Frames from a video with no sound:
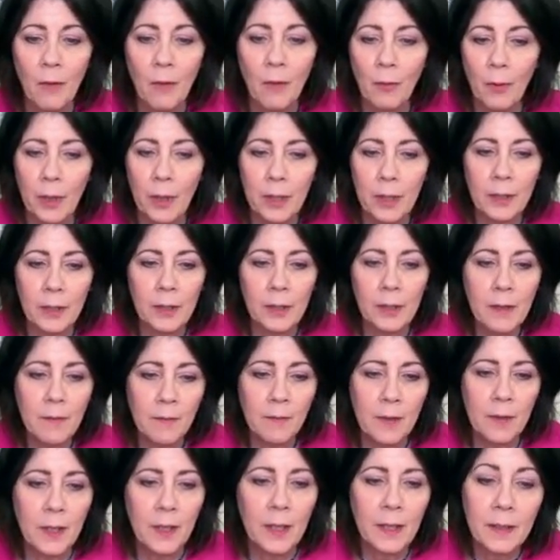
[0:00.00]
Right, left,
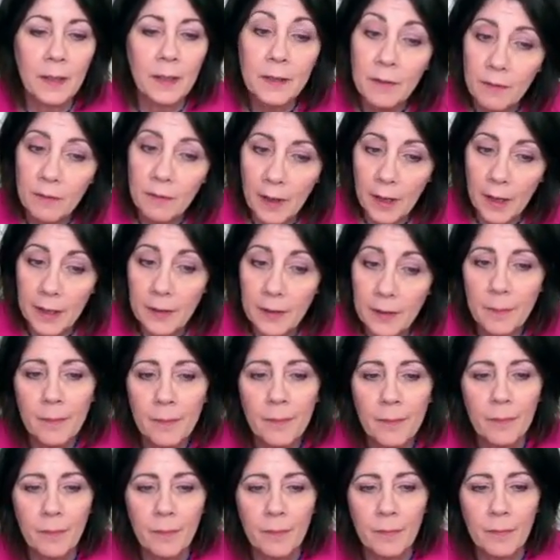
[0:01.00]
divine.
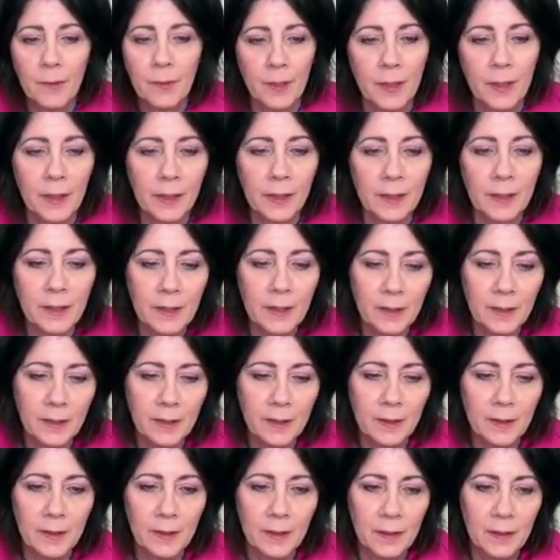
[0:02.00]
Okay.
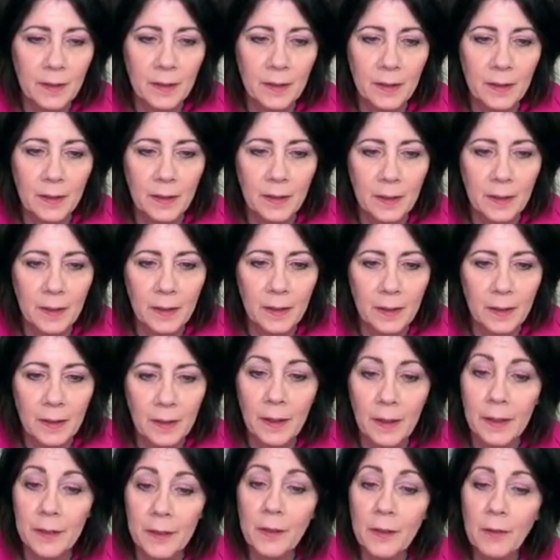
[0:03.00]

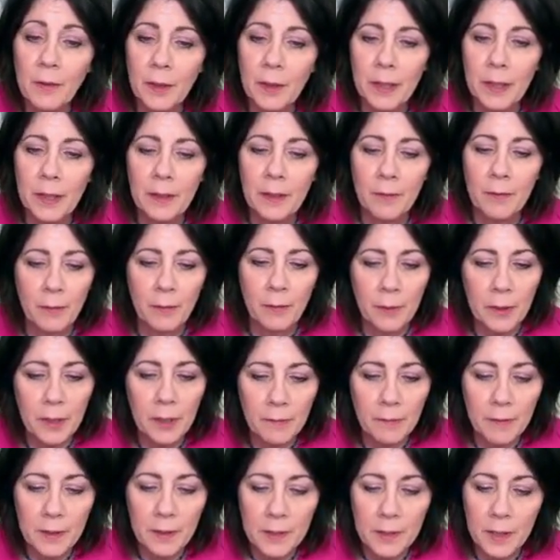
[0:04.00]
On the right,
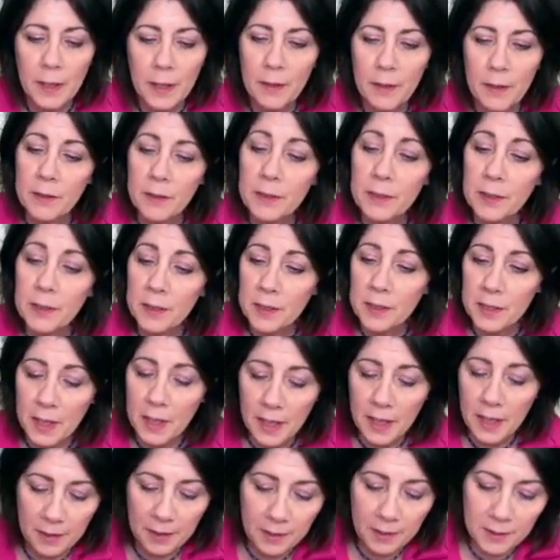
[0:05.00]
forgiveness, higher
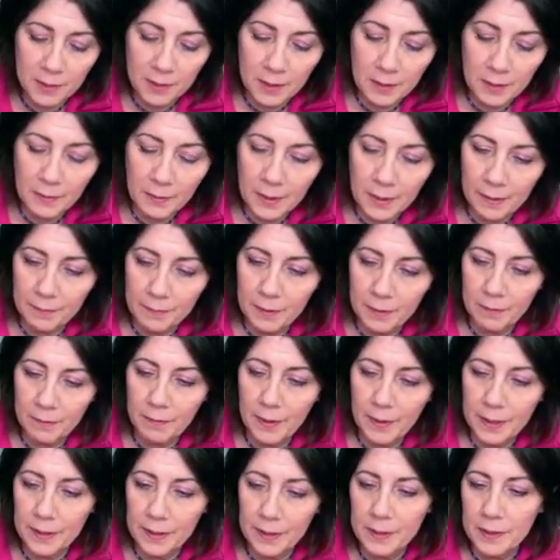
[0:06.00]
success. Now we have
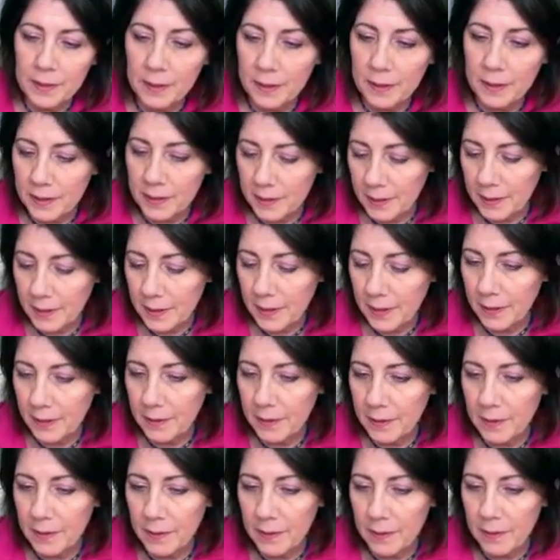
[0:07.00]
divine
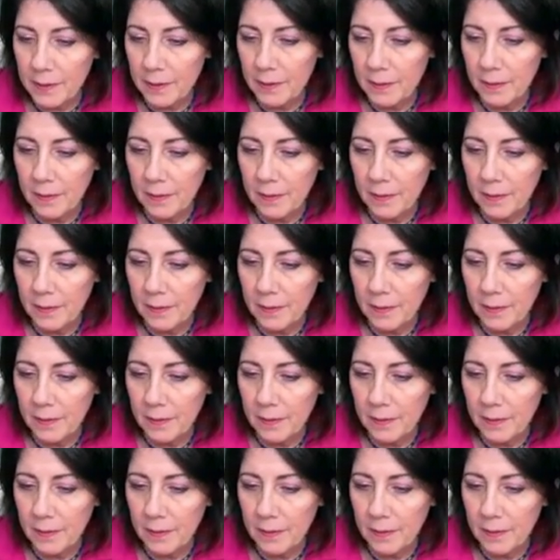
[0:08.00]
success.